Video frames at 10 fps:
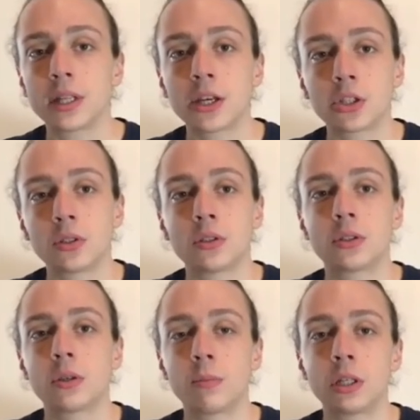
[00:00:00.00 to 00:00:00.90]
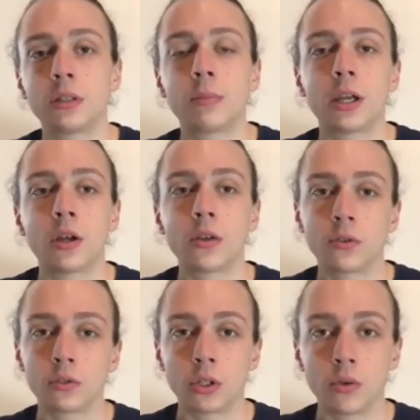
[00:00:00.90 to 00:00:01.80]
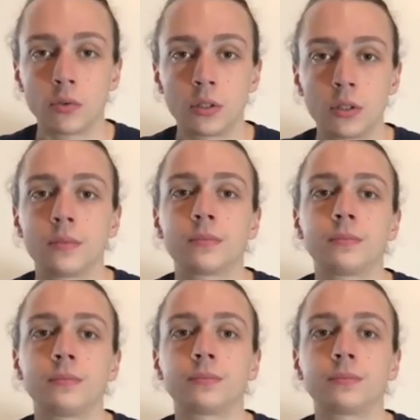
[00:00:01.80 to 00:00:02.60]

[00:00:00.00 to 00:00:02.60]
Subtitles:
transactions submitted by other nodes.